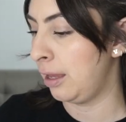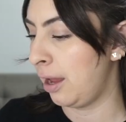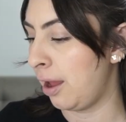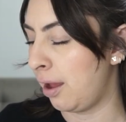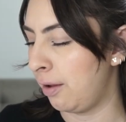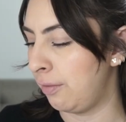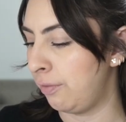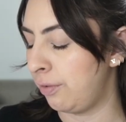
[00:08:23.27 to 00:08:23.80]
They
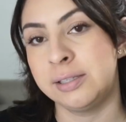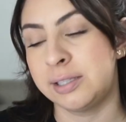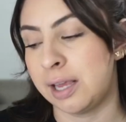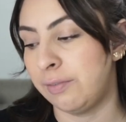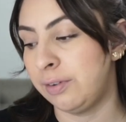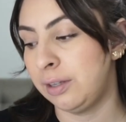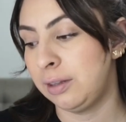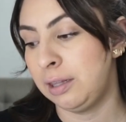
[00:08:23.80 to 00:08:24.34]
have
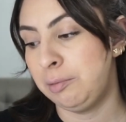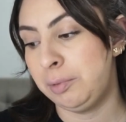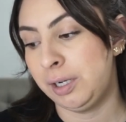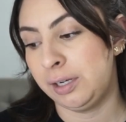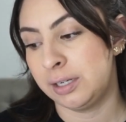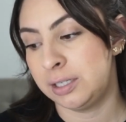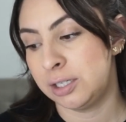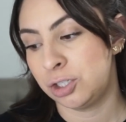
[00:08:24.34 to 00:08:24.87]
seven
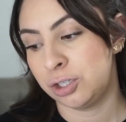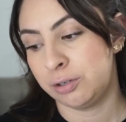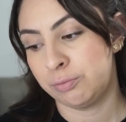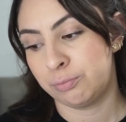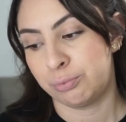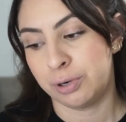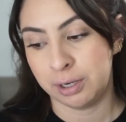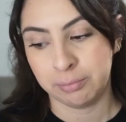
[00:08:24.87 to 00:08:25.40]
limited
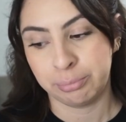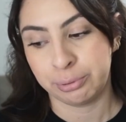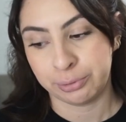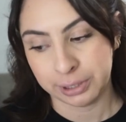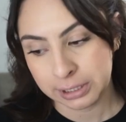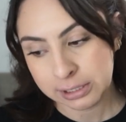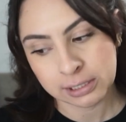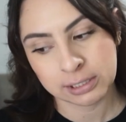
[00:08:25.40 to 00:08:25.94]
edition run
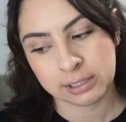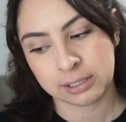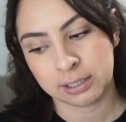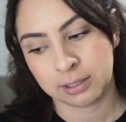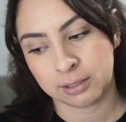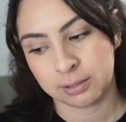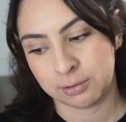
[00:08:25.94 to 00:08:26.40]
prints,